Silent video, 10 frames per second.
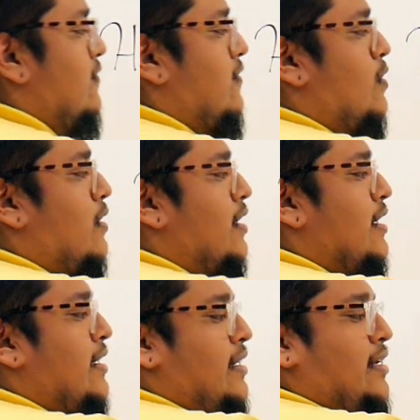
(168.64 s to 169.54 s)
For,
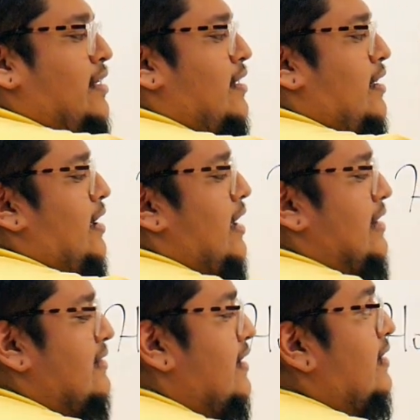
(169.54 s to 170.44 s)

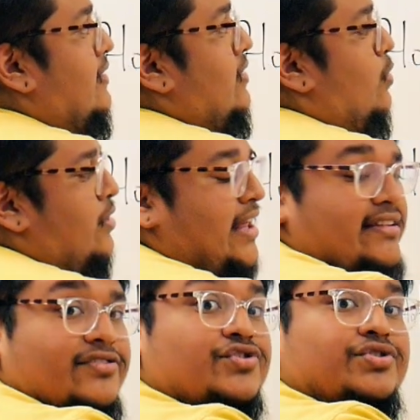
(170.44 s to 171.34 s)
is it the one
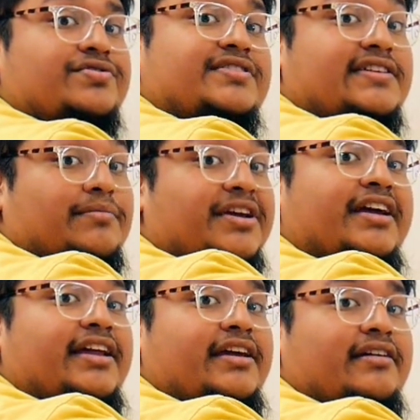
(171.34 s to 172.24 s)
that's introducing the
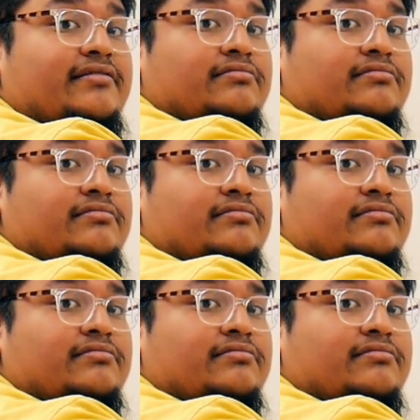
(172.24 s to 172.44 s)
beginning?